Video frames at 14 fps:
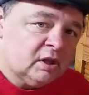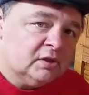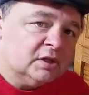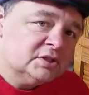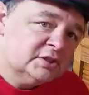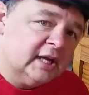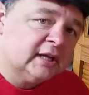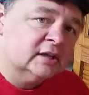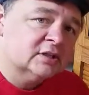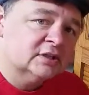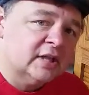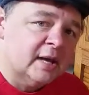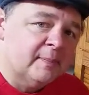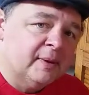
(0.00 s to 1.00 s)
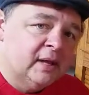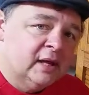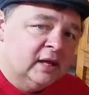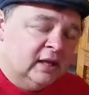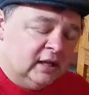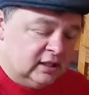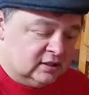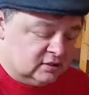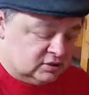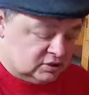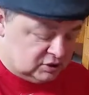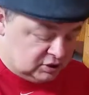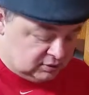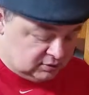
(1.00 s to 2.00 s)
The second step
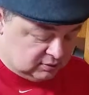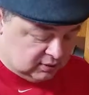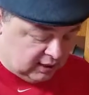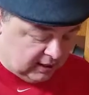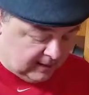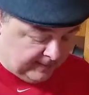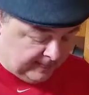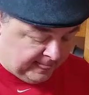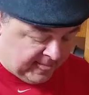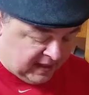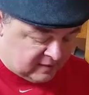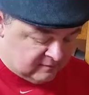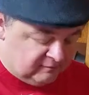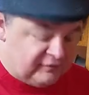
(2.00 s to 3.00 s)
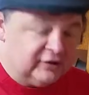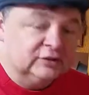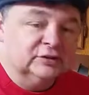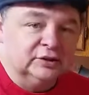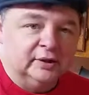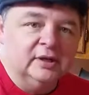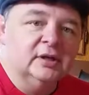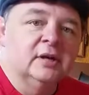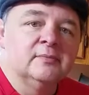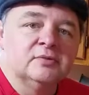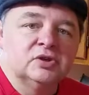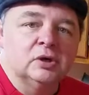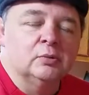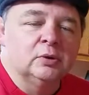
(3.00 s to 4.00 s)
is to filter it.
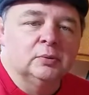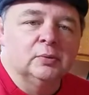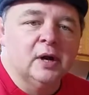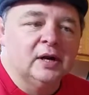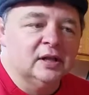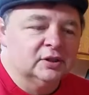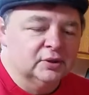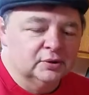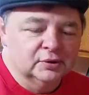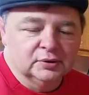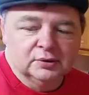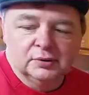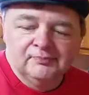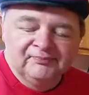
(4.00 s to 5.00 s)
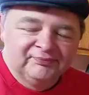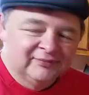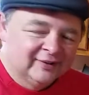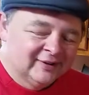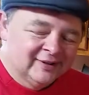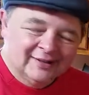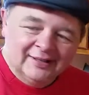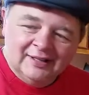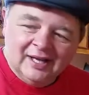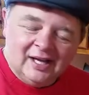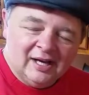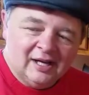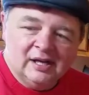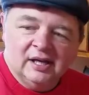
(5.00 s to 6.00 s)
So we'll run it through,
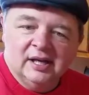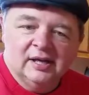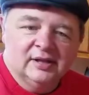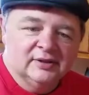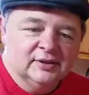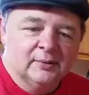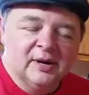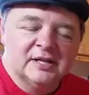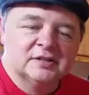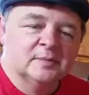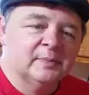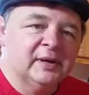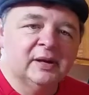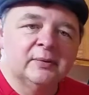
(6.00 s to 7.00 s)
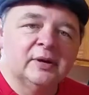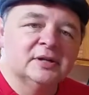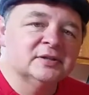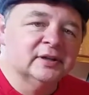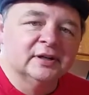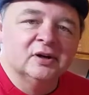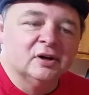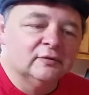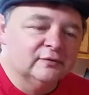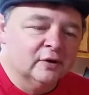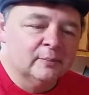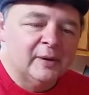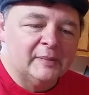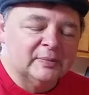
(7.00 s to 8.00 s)
the recipe originally called
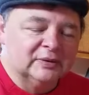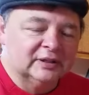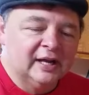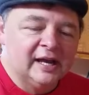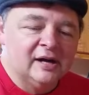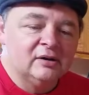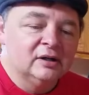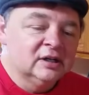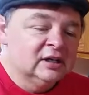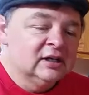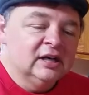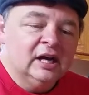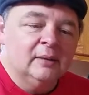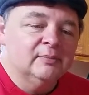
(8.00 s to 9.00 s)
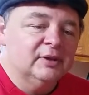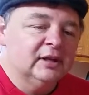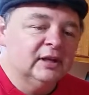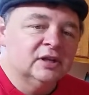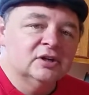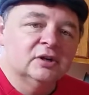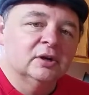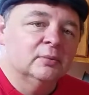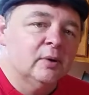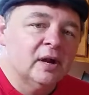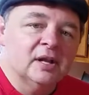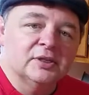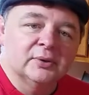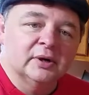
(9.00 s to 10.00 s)
for a paper towel. I'm thinking you could
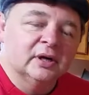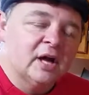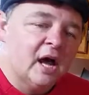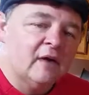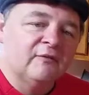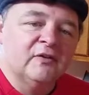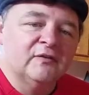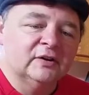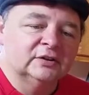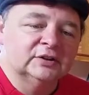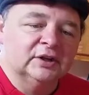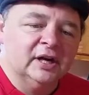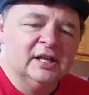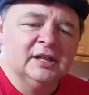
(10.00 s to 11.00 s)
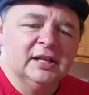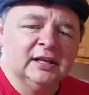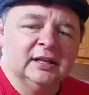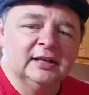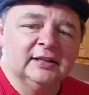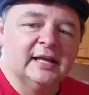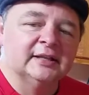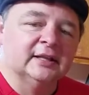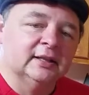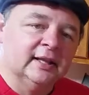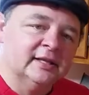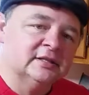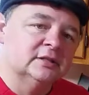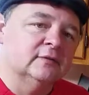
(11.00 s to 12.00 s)
run it through a coffee filter, anything like that that
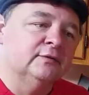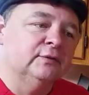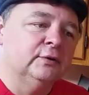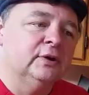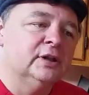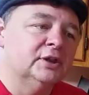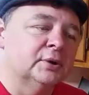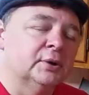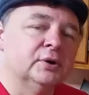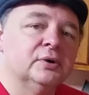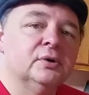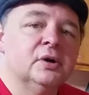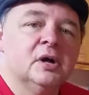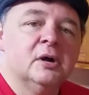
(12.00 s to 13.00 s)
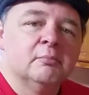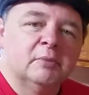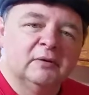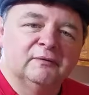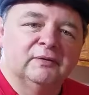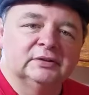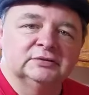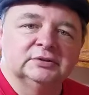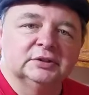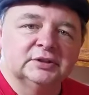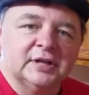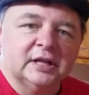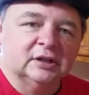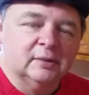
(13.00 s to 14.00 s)
lets the fluid through but
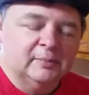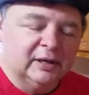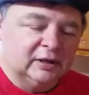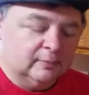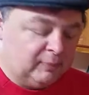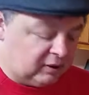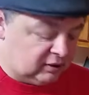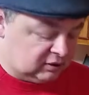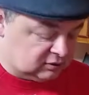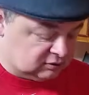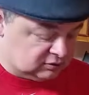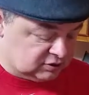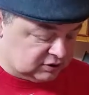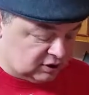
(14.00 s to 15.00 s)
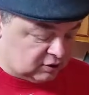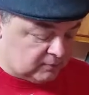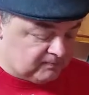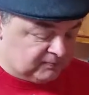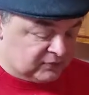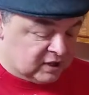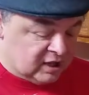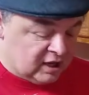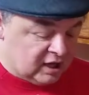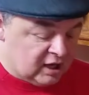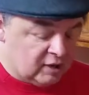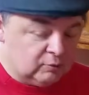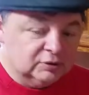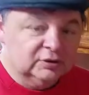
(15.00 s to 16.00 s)
filters out the bigger particles. So
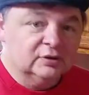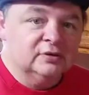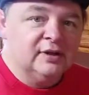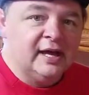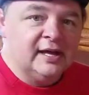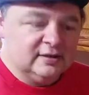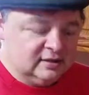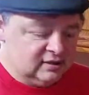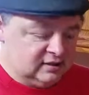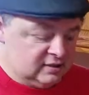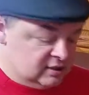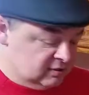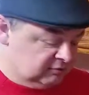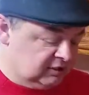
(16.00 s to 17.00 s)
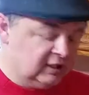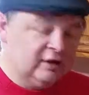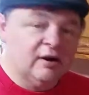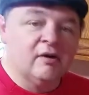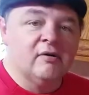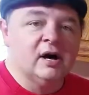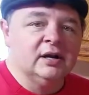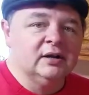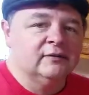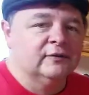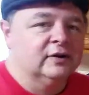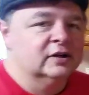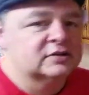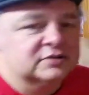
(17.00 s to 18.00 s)
we'll do that and get it all on here
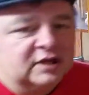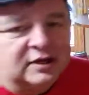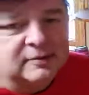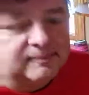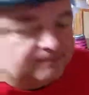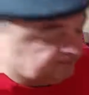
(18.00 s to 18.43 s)
for you to see.